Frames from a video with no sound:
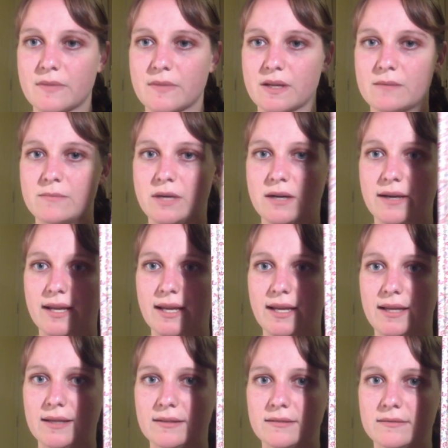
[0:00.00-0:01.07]

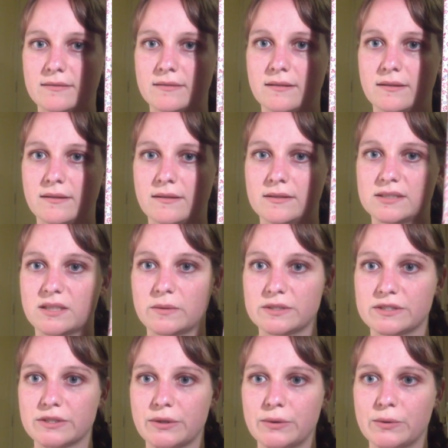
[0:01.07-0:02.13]
my
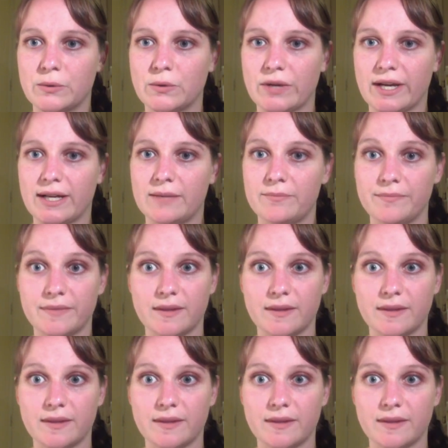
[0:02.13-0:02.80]
so-and-so order